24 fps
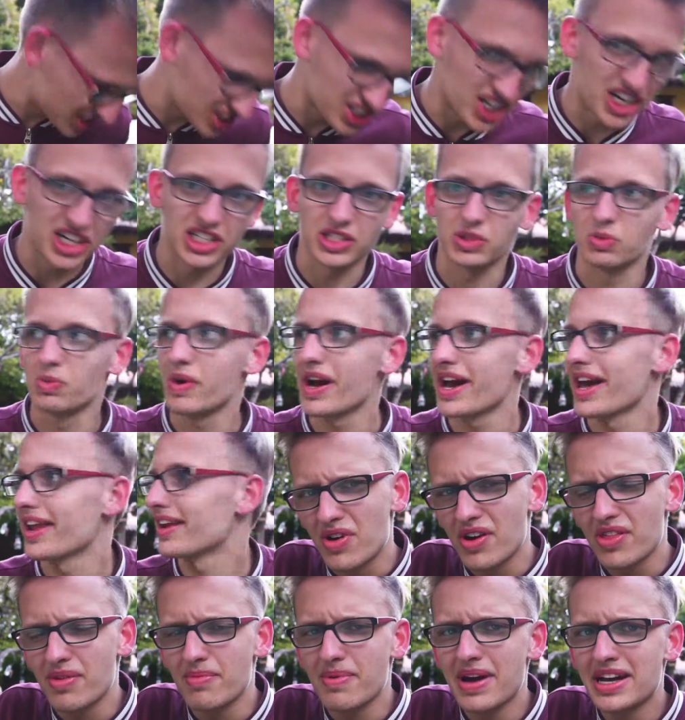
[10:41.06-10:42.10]
chair's wet.
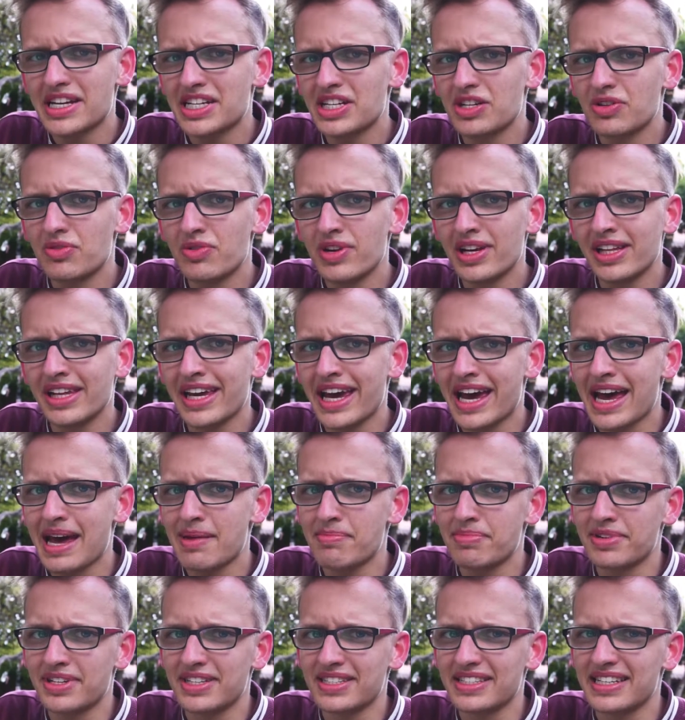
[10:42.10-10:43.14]
Where the magic really
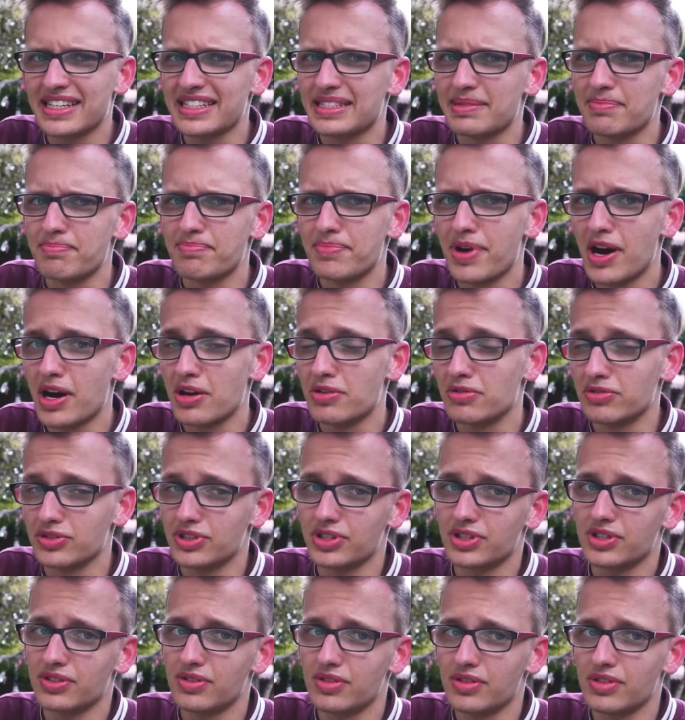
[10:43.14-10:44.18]
happens is in
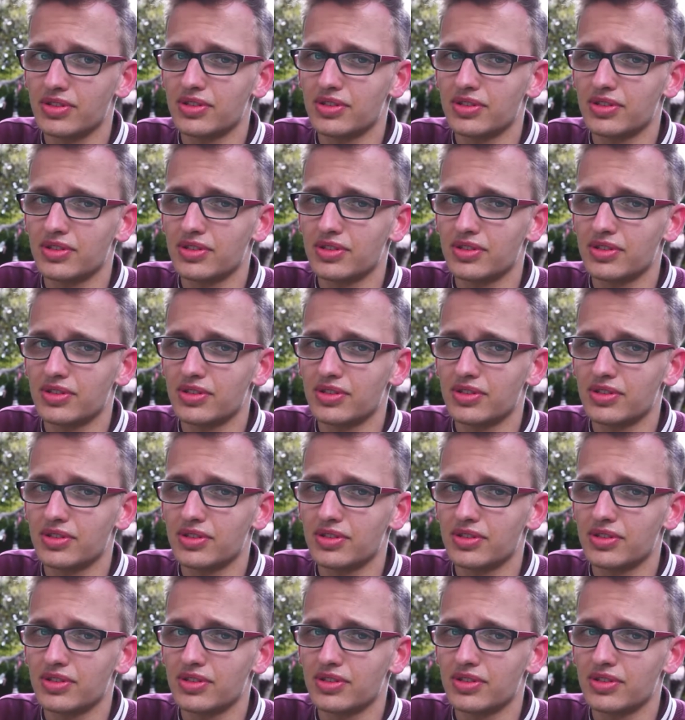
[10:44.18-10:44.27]
post,